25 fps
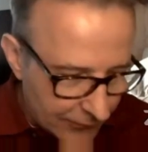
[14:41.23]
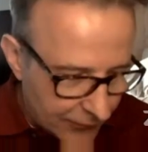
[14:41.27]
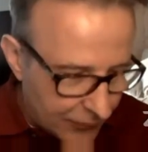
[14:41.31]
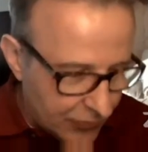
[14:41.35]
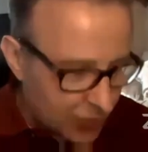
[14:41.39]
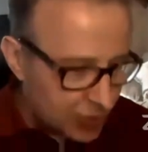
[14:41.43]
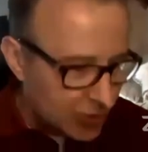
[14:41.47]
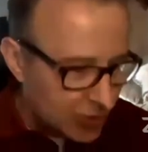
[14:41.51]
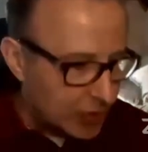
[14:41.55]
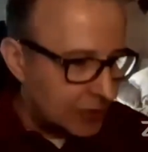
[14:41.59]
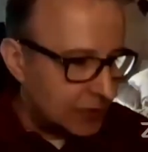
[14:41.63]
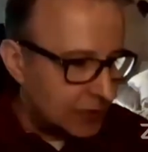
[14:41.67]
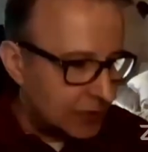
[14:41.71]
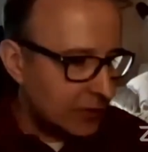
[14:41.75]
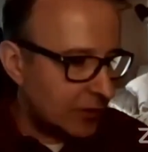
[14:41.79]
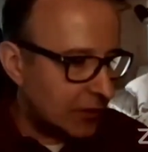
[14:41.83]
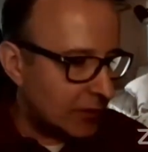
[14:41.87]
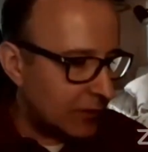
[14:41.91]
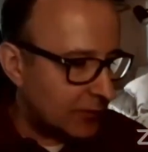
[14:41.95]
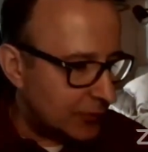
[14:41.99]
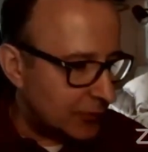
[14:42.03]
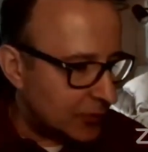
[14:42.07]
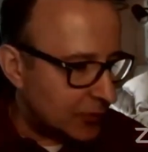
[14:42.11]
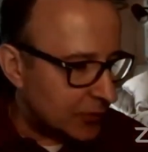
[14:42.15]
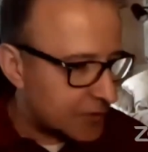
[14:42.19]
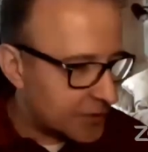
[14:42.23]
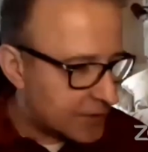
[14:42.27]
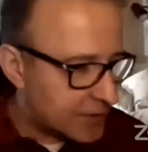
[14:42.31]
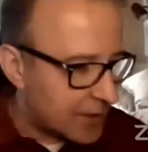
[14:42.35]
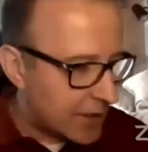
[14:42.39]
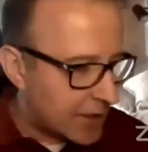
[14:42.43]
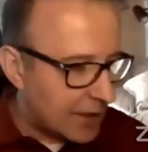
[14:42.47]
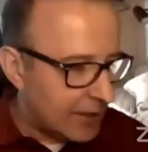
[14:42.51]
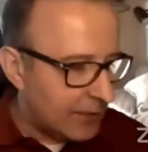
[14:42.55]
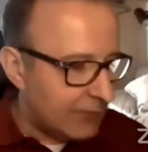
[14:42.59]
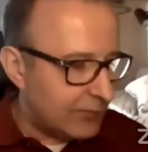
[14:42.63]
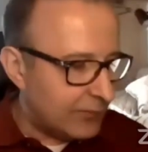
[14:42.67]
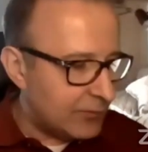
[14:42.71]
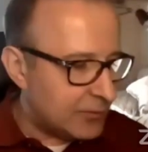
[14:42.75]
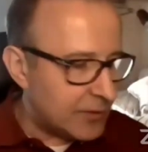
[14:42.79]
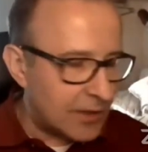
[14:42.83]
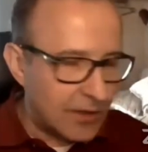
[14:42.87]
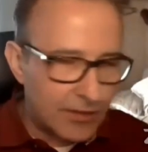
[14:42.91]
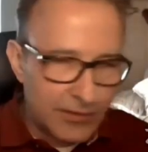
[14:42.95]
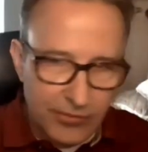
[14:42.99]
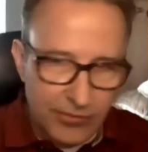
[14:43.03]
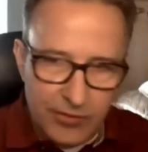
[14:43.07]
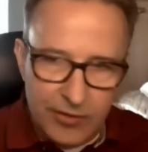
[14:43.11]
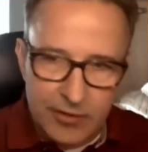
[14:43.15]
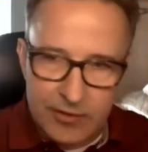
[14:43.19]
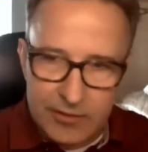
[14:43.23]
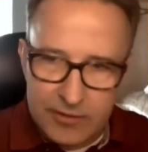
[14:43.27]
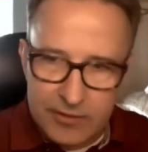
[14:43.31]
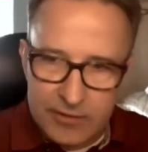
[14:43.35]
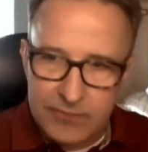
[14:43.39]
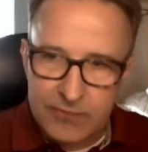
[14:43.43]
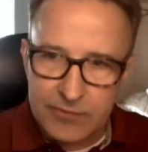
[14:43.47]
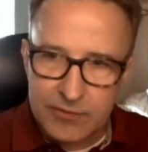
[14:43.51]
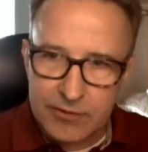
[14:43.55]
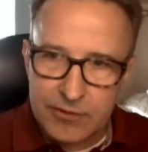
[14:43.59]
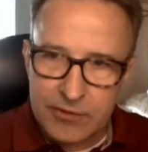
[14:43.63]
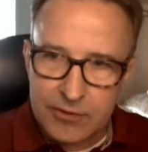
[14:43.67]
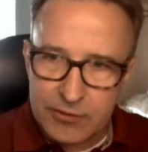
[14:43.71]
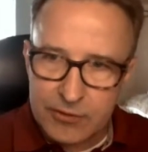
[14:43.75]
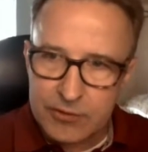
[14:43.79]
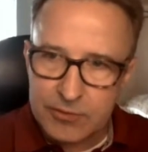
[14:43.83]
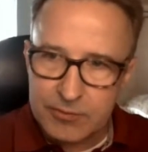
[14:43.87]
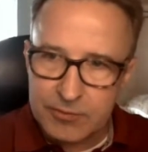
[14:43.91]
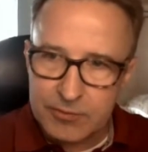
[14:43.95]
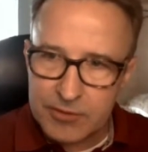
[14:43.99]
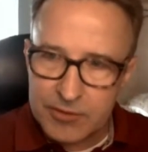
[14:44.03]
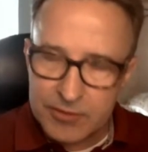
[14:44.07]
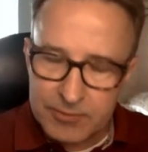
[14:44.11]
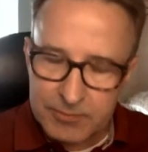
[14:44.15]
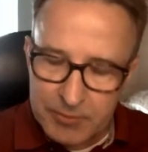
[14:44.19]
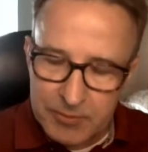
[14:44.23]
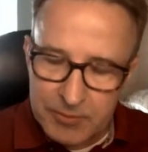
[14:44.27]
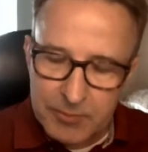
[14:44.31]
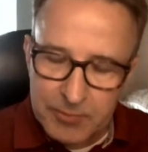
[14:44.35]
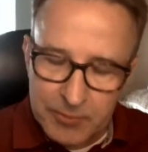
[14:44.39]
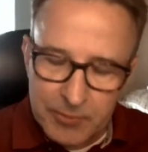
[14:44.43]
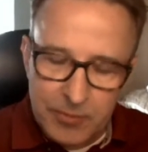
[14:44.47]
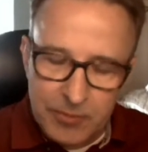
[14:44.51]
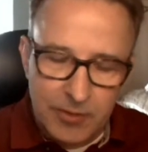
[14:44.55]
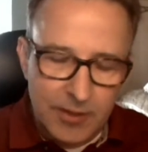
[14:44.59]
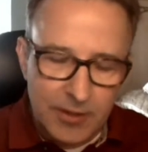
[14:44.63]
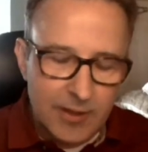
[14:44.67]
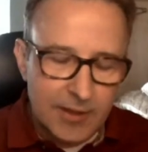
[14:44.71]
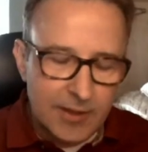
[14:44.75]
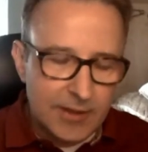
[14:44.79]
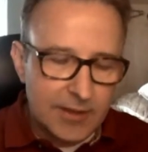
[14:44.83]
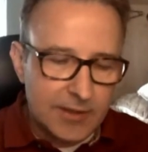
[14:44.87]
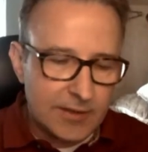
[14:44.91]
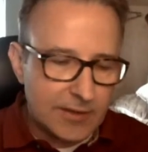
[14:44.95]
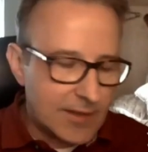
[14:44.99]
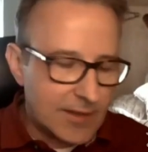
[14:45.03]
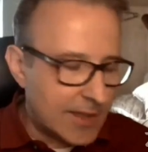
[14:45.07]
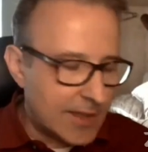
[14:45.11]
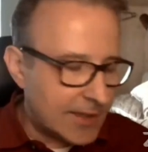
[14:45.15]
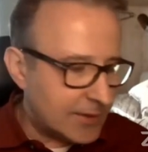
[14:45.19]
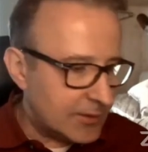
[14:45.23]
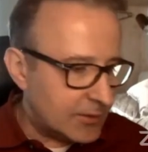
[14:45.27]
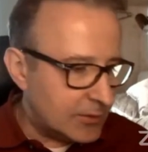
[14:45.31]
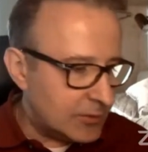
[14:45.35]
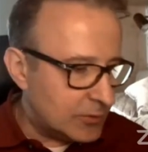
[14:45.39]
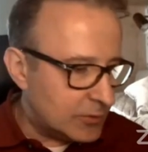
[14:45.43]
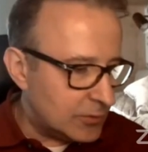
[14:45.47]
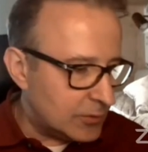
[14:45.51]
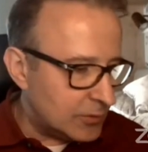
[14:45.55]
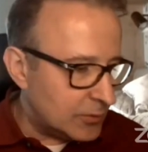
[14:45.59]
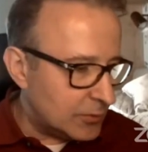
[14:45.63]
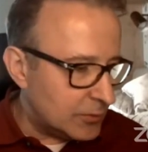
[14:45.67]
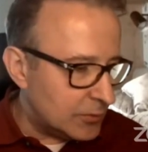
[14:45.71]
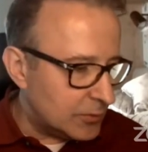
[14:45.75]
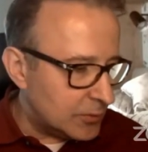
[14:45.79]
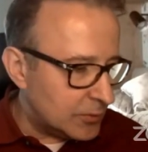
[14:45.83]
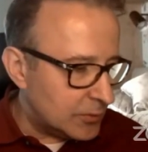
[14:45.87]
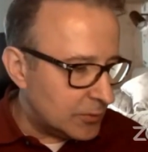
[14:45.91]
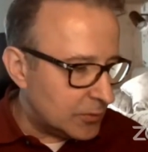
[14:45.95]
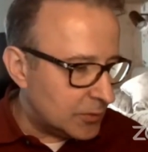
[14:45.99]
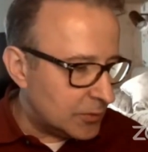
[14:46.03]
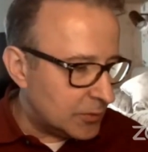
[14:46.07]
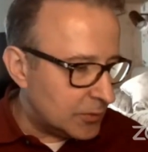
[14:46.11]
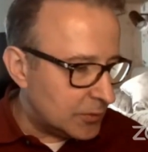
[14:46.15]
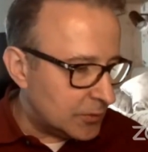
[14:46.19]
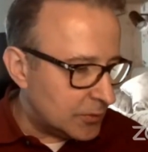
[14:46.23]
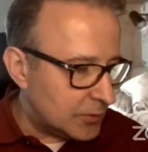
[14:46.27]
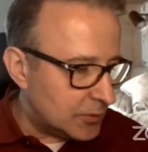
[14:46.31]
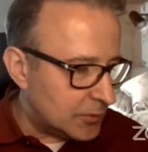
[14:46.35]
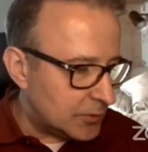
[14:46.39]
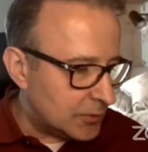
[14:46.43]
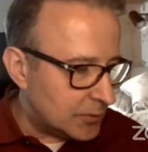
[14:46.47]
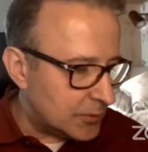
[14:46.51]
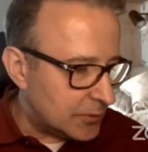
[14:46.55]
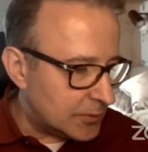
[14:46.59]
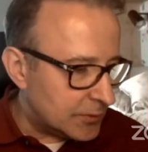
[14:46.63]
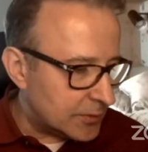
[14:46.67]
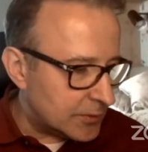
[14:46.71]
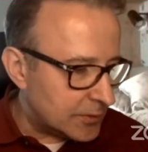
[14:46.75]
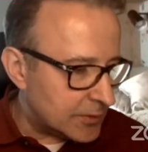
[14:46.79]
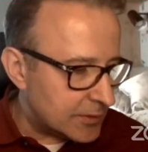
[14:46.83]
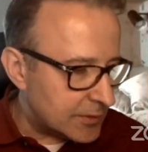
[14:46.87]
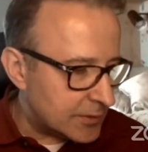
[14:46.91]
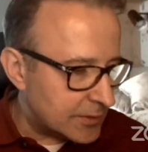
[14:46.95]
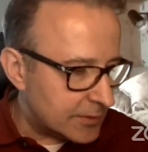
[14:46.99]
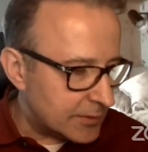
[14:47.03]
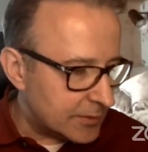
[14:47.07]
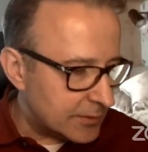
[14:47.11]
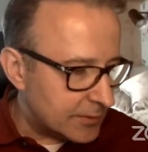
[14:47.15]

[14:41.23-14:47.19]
vision of yourself, what I think is very good, because people tend to